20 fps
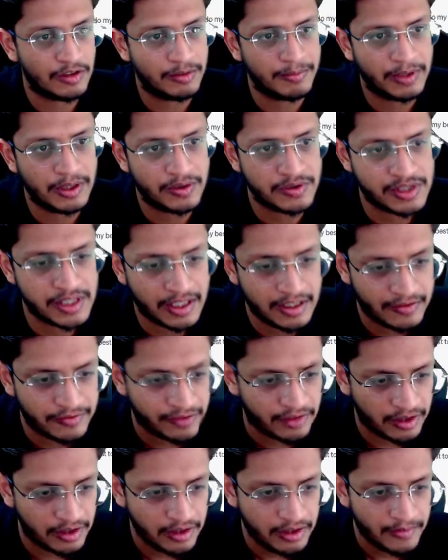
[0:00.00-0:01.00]
be using it
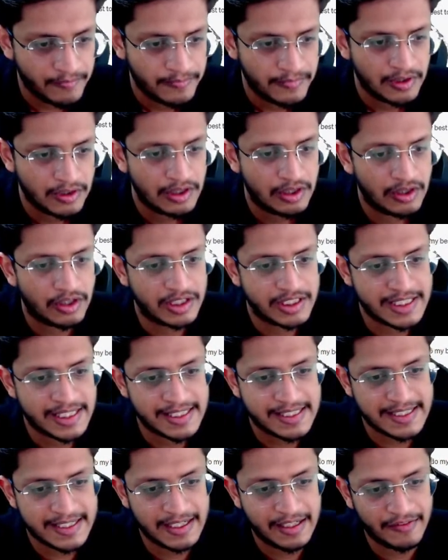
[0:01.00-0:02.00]
for. You can
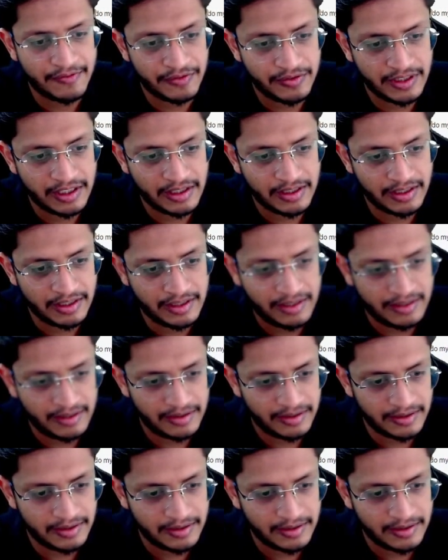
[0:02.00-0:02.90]
just give the